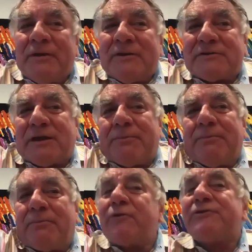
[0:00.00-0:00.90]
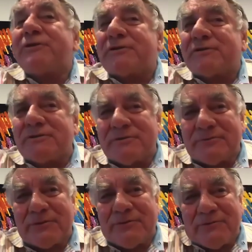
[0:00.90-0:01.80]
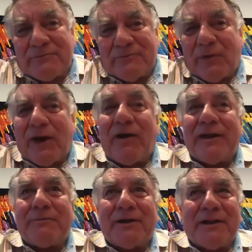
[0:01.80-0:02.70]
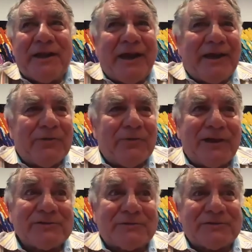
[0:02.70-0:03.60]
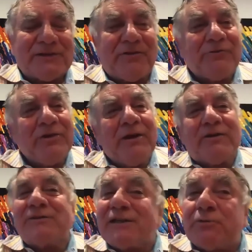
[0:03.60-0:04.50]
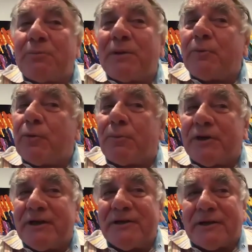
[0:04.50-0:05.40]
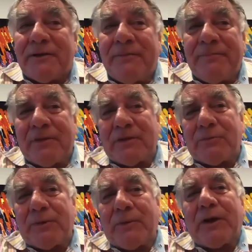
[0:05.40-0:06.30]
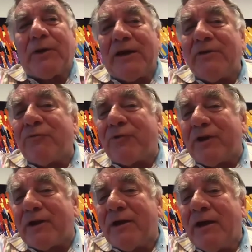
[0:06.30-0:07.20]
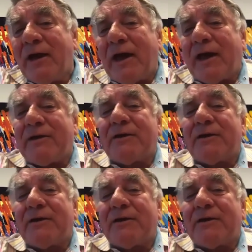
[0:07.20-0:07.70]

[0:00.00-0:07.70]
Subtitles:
some monsters with one eye in the middle of their head and all that sort of stuff, because that's what people were predicting, that we were going to interfere, and in